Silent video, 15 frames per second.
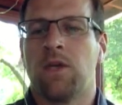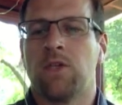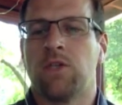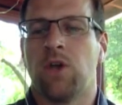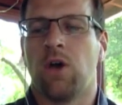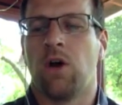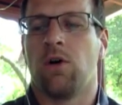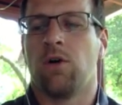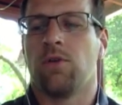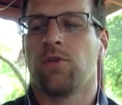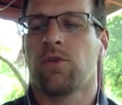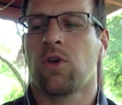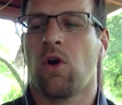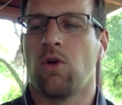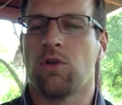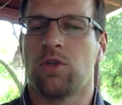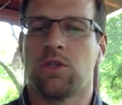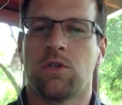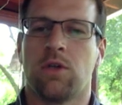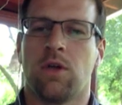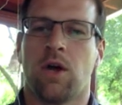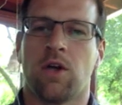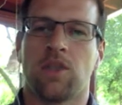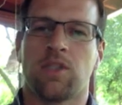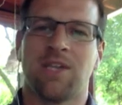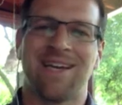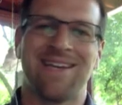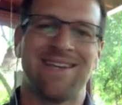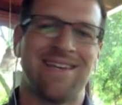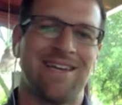So, Coach, our
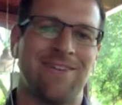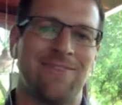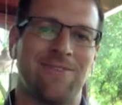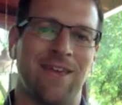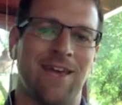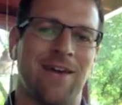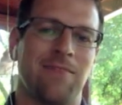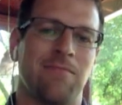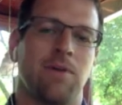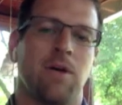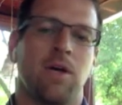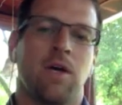second day of camp,